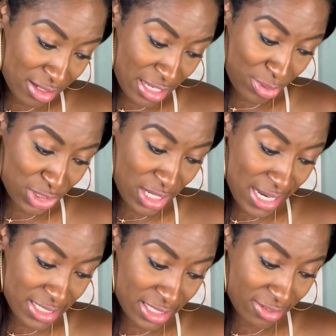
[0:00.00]
They were
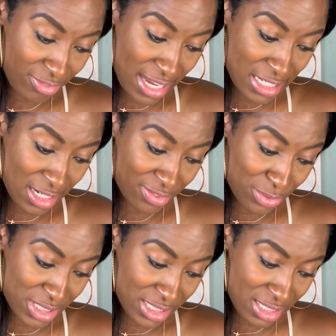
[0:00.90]
trying to find out if it
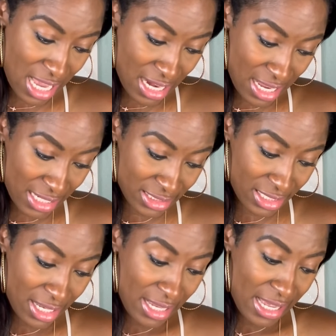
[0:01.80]
was genetics,
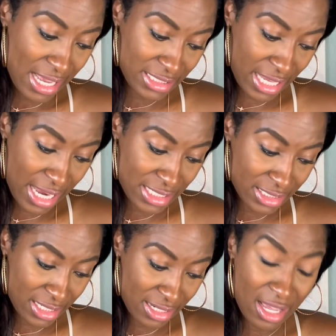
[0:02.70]

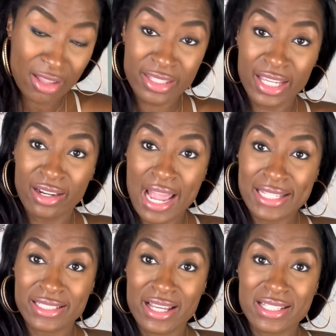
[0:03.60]
education, healthcare
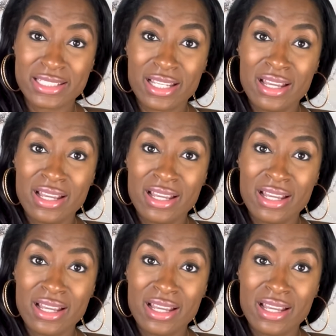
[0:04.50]
access,